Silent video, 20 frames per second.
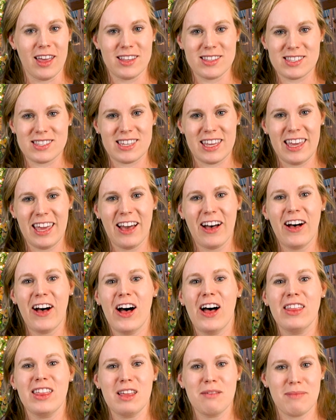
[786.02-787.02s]
and see
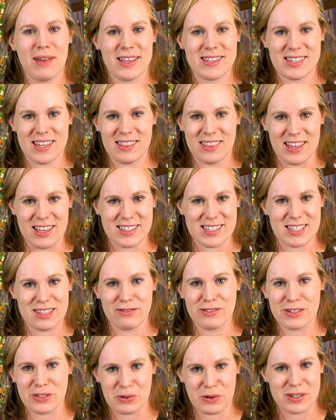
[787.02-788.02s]
all the amazing things that
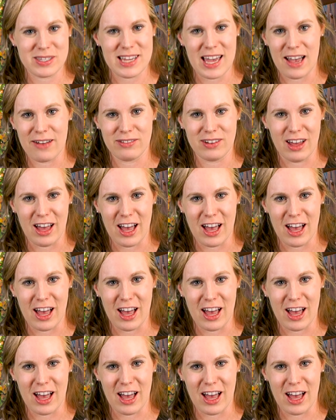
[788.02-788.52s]
the resorts have to